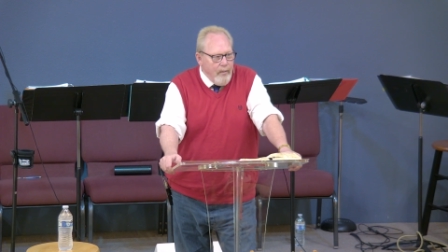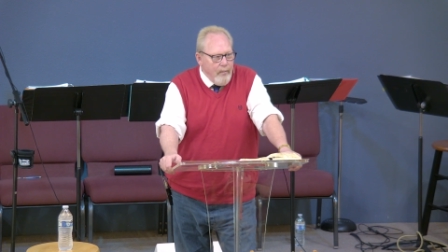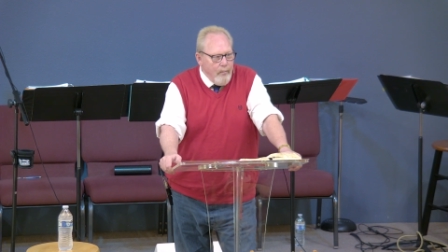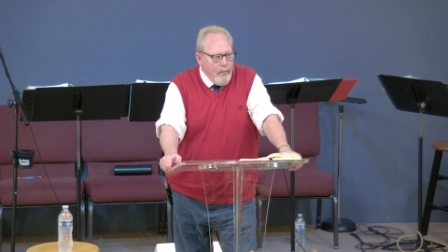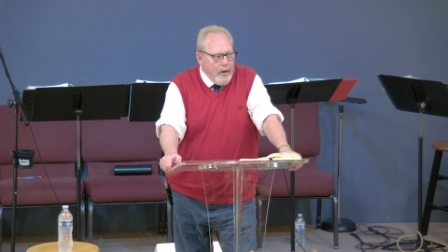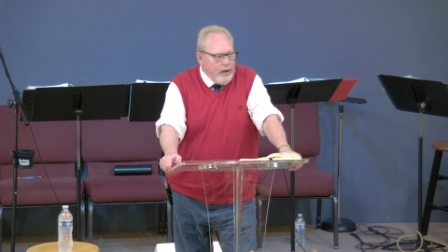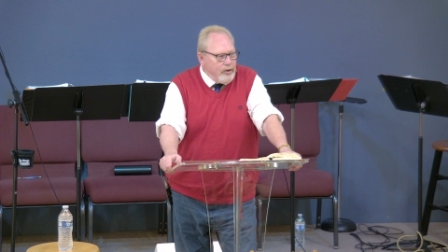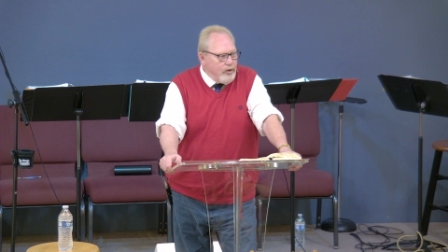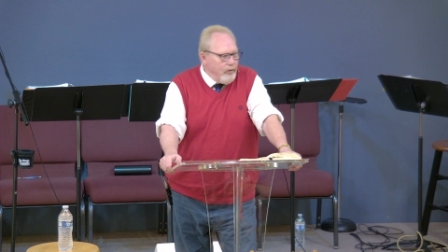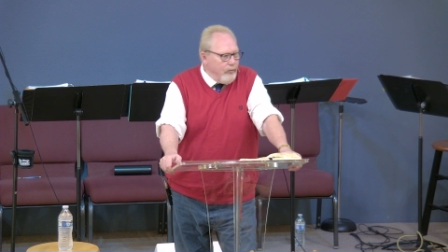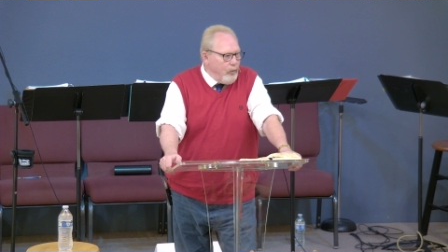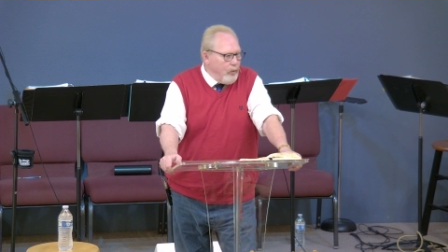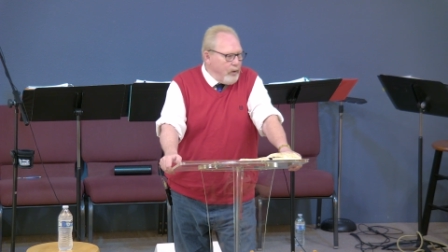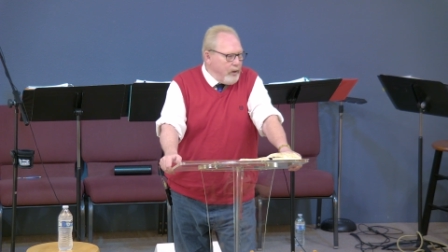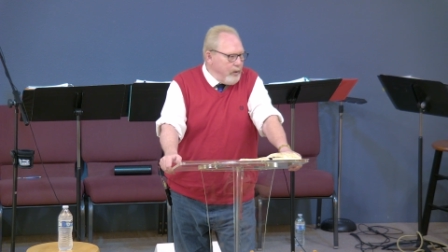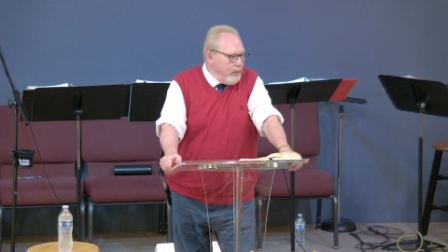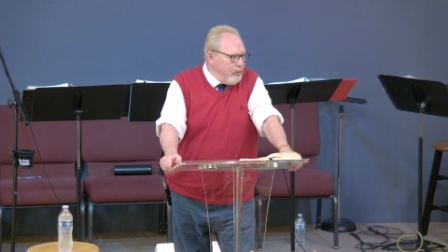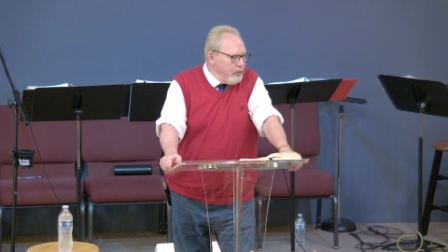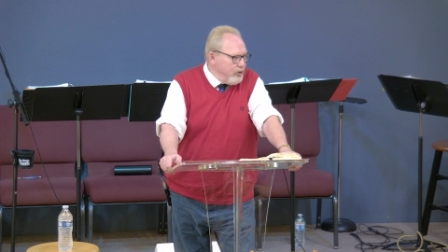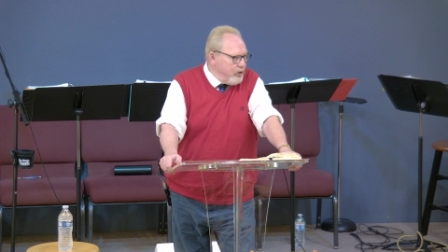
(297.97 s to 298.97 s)
much of
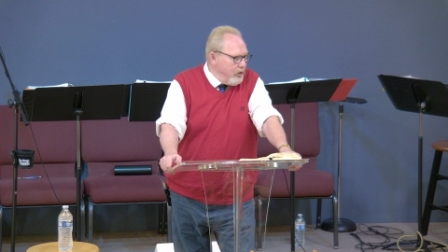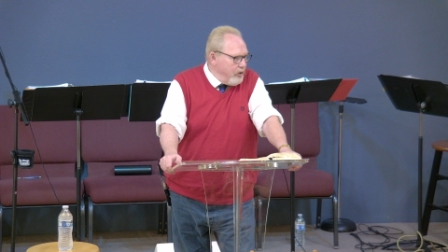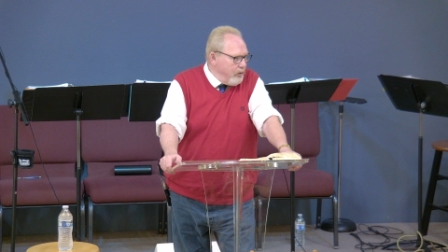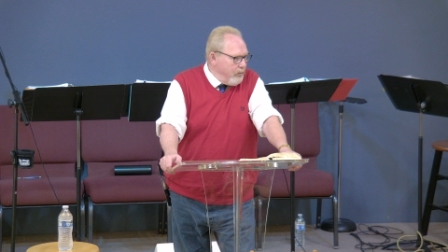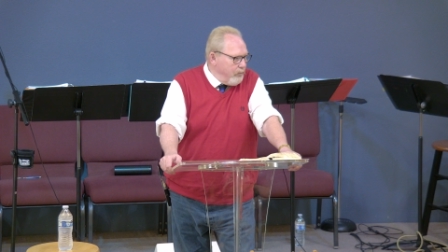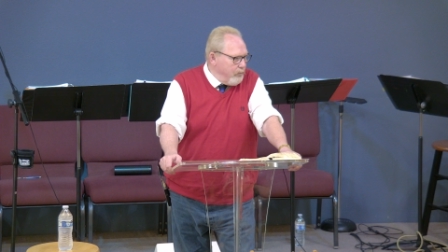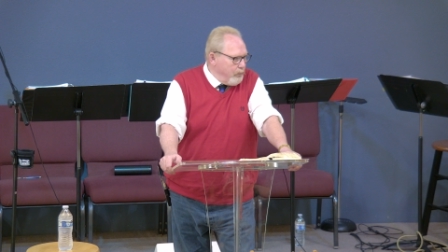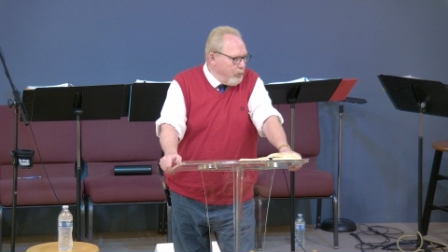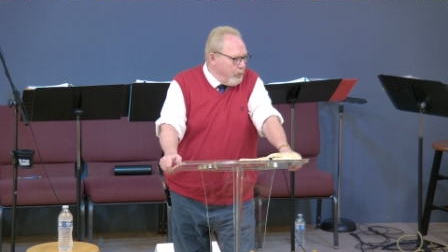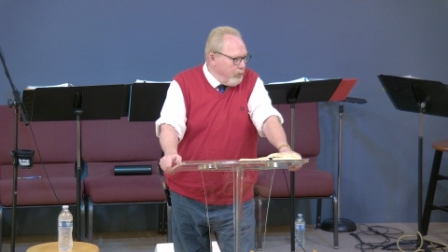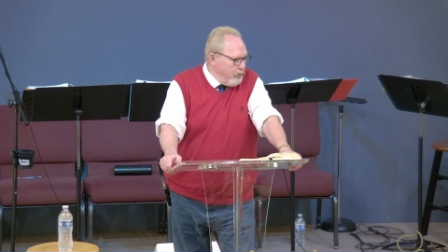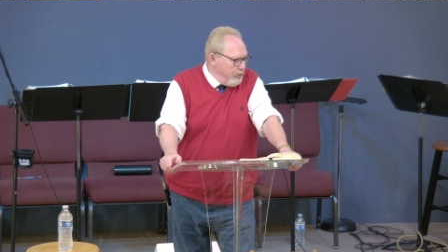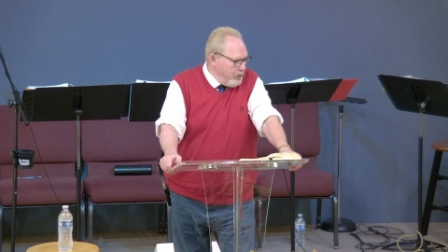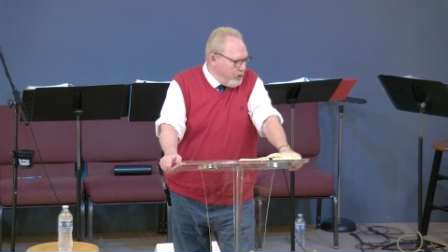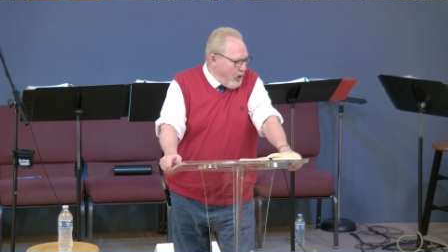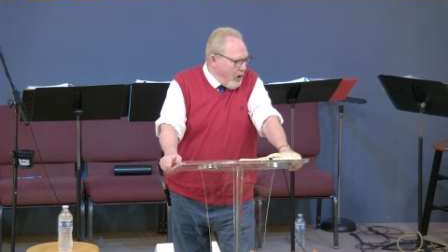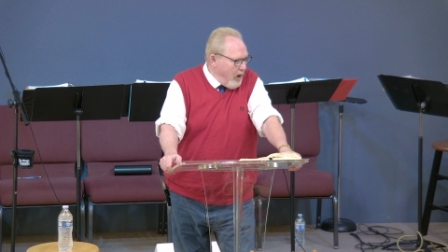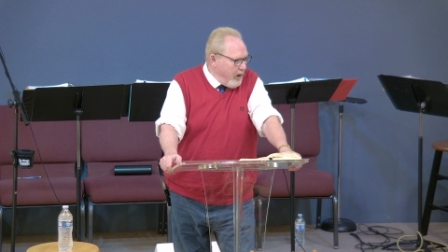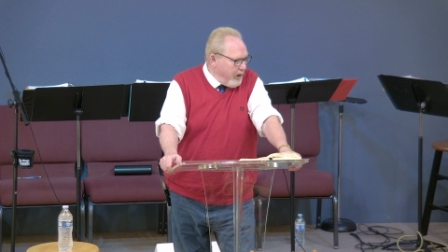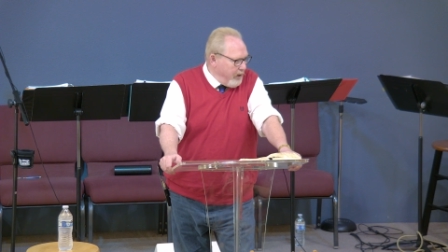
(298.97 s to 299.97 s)
what he was going to
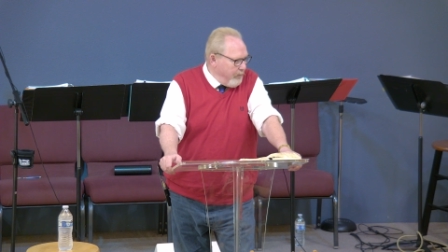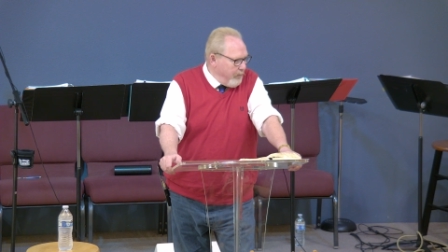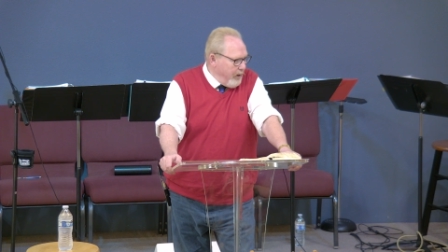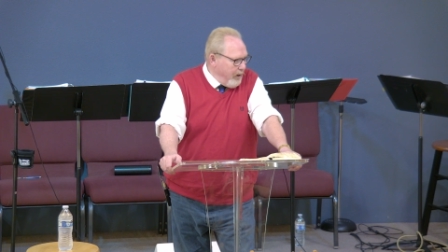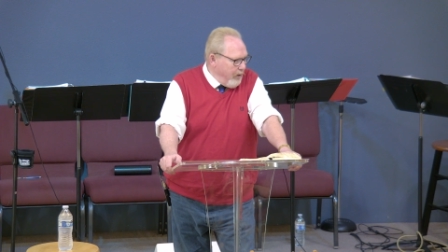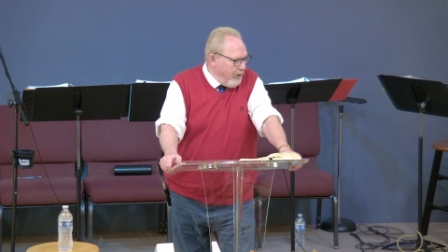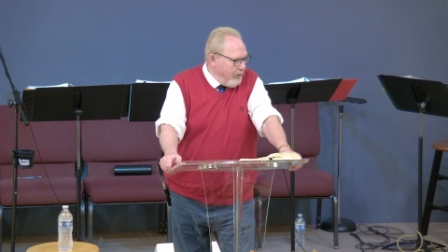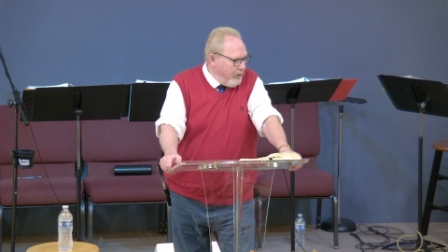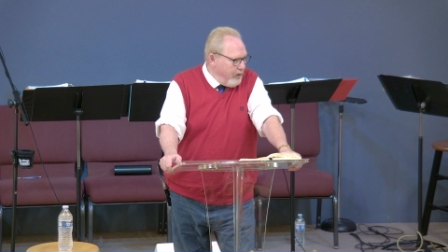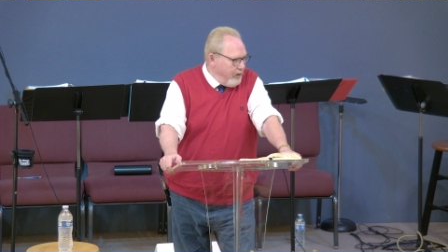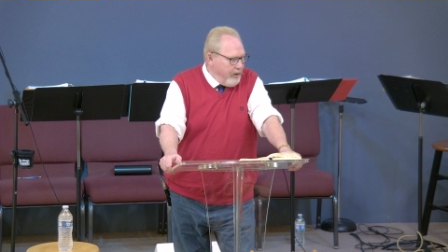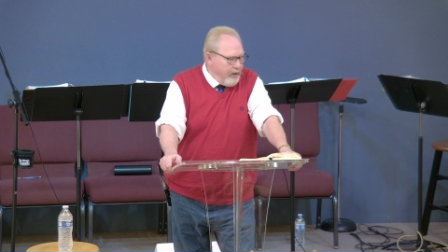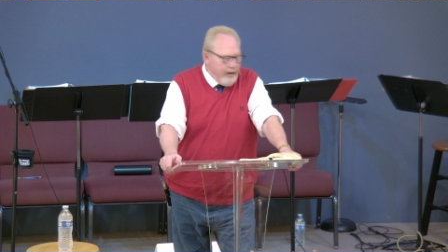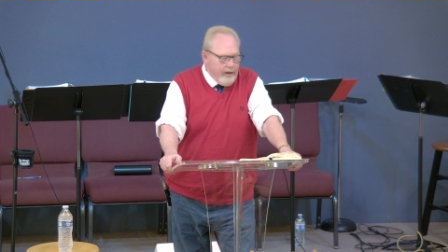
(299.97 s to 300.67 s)
talk about